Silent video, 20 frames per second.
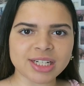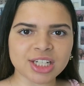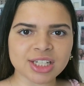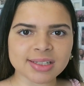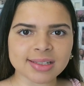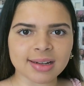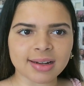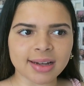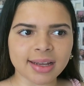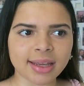which
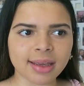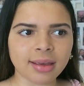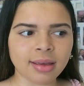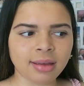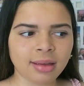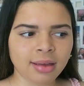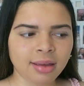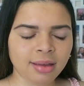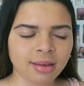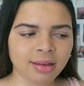is like
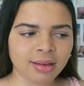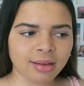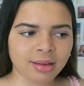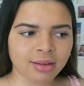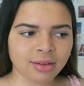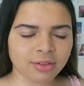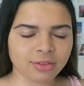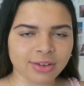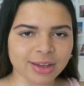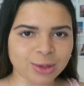
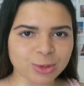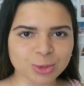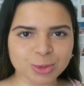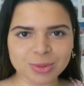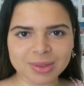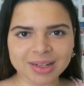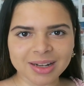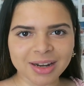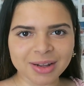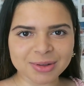fields
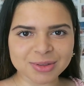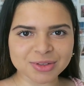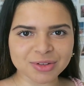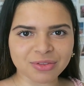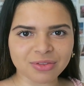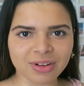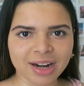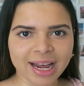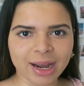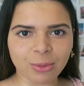with loads of
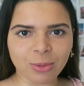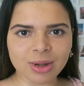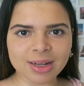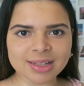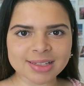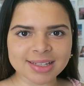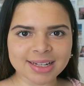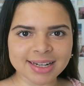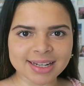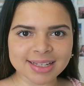
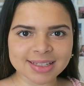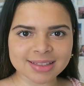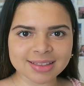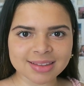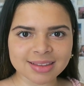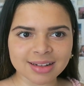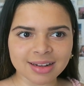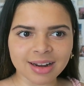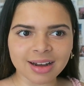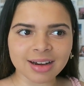flowers and it's
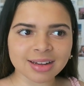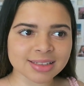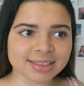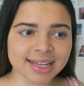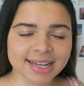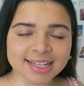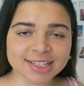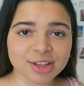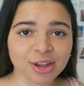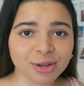the last
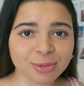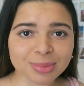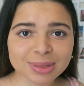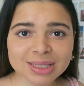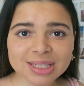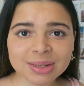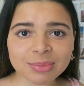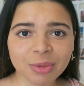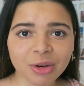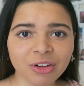day it's
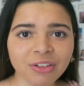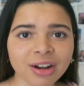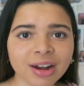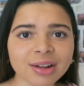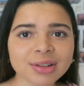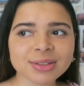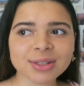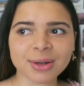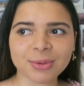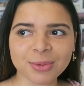open
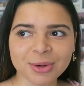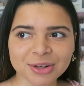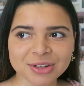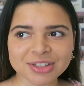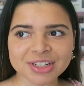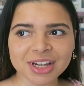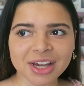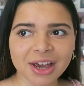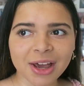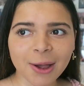tomorrow so I
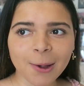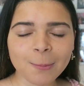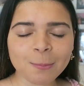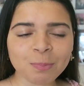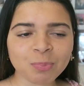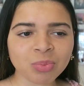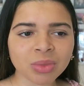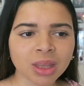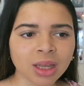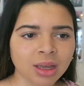wanted to go.
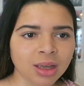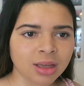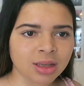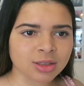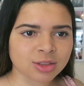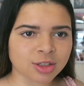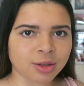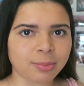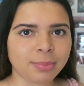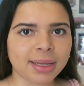
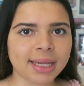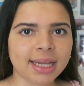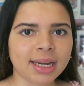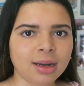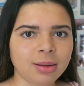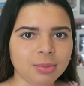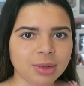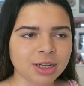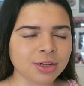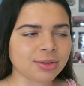So I'm picking
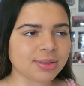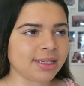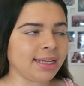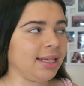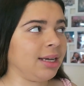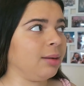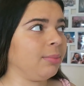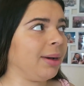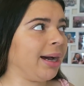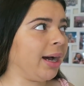up
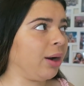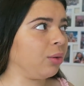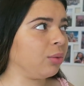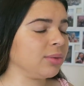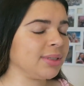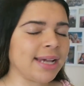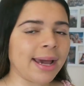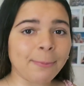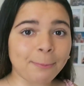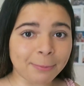Lucy in
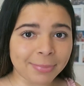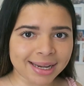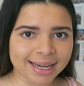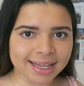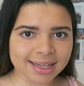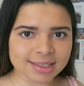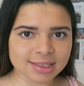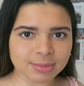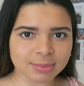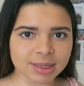about 10
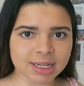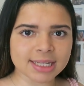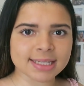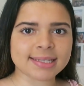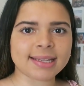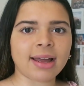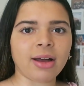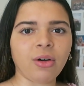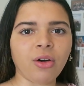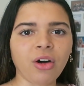minutes, I'm going to
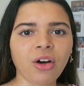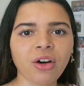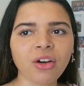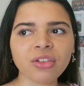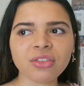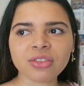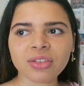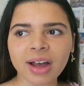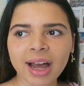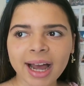set
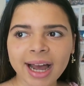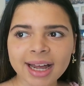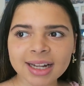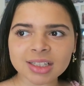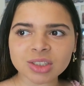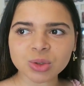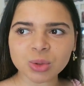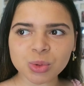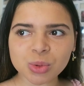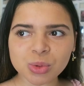off
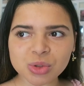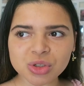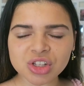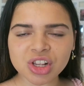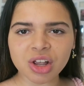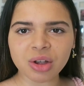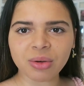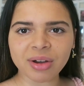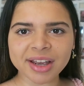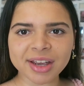and
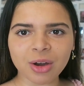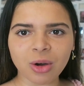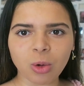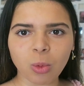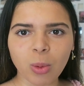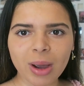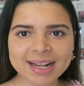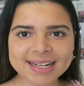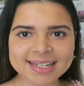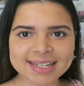also I got a
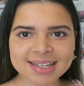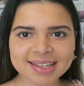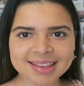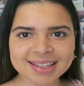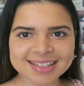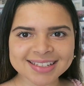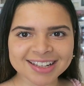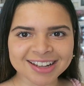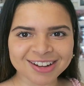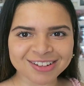wedding
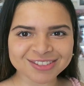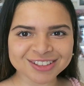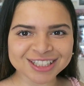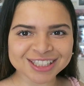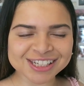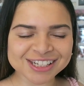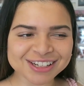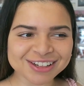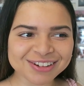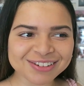this
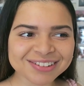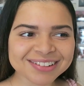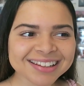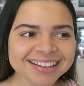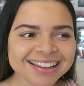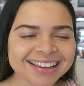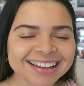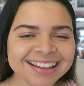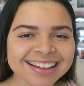afternoon